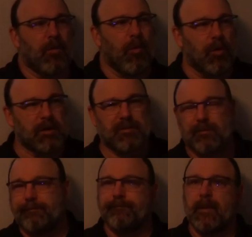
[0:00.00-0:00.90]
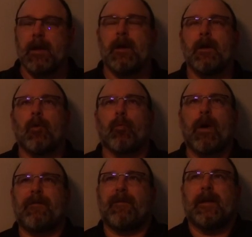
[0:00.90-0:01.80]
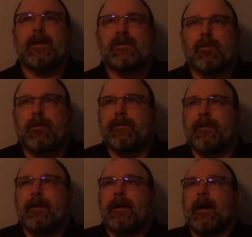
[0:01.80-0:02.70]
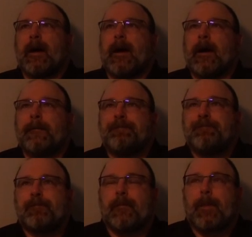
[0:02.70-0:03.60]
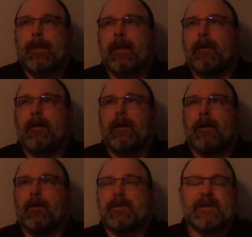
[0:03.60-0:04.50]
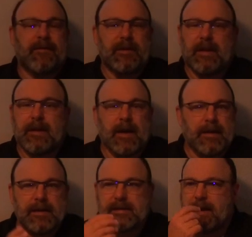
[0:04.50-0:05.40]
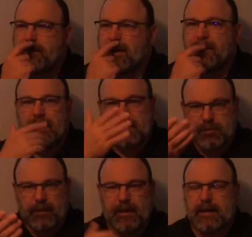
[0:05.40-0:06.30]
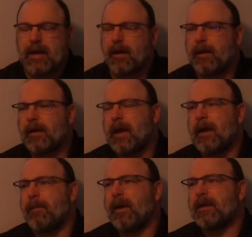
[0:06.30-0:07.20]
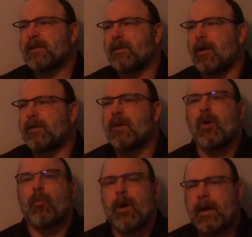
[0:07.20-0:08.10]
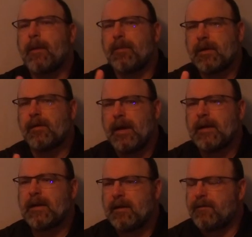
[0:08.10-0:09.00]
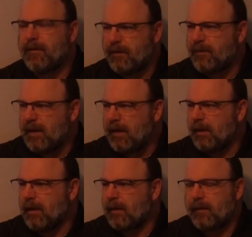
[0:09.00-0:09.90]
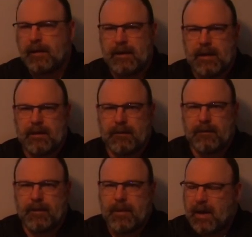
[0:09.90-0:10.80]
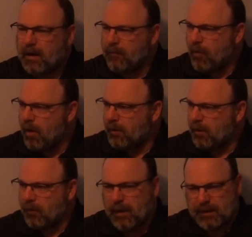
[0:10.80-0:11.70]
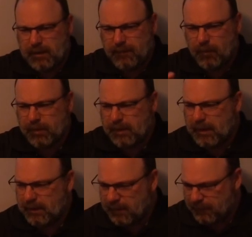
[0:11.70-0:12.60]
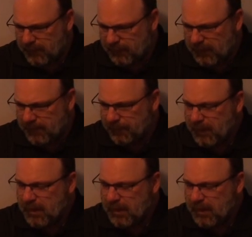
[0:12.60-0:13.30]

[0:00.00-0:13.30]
Wars, roughly sort of, um, you know, 1797 I think is when the Italian campaign starts, right up into 1815 at the end of the Battle of Waterloo, 1814, 1815.